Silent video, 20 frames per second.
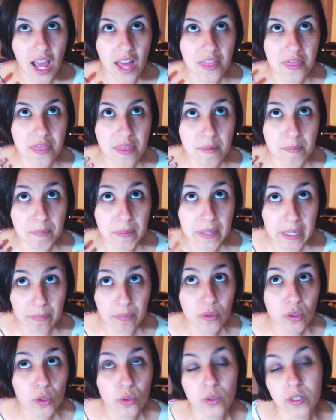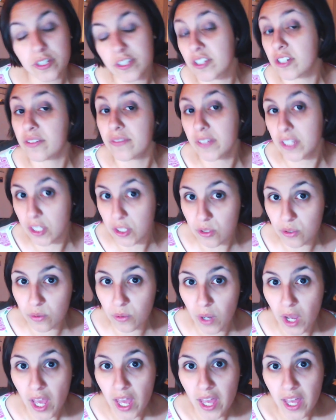The people who are serving
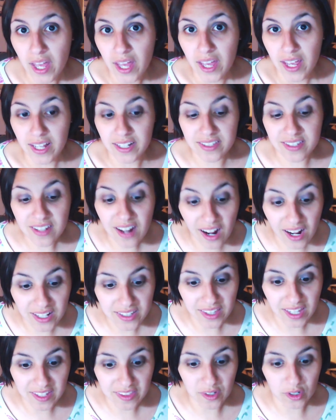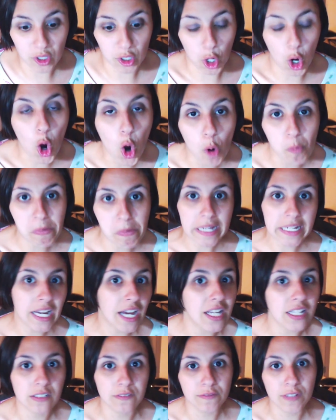you, it's not like they're like, oh my
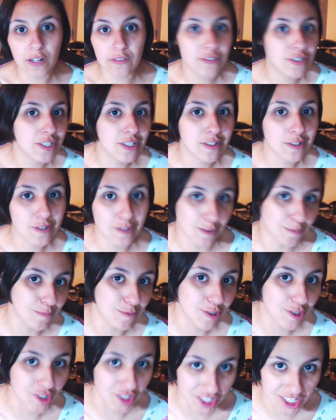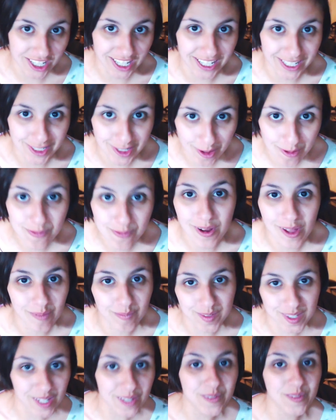god, I've never seen someone sitting at a table by
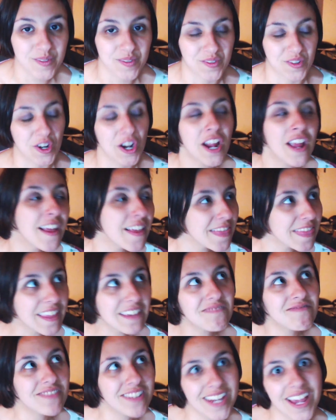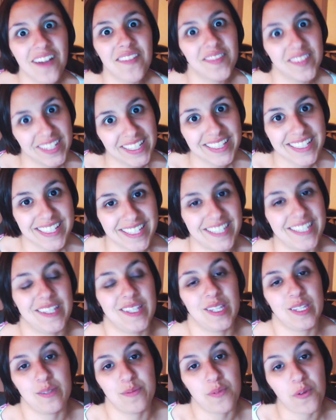themselves before. They've definitely seen
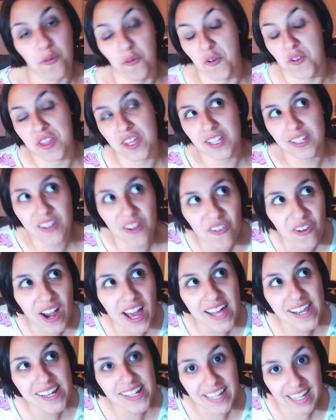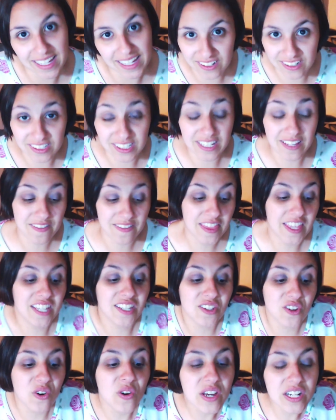this before. They know how to handle it. They
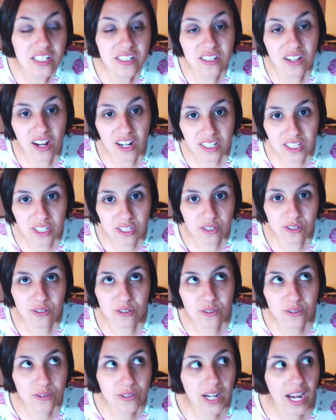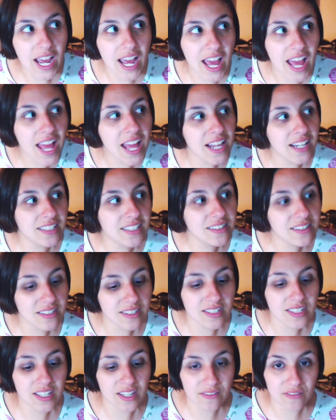know how to talk to you and
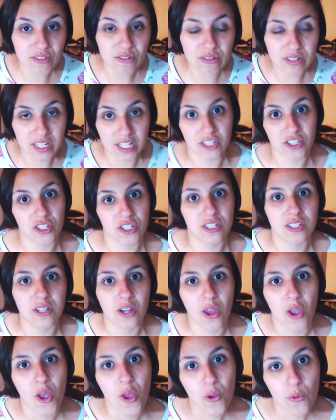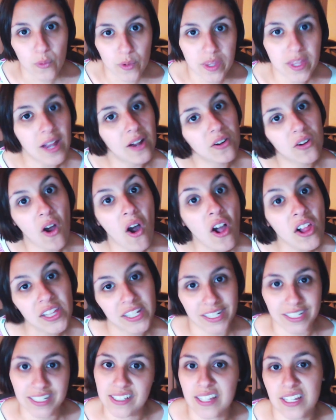give you attention without
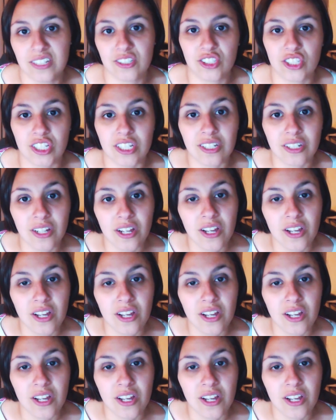calling attention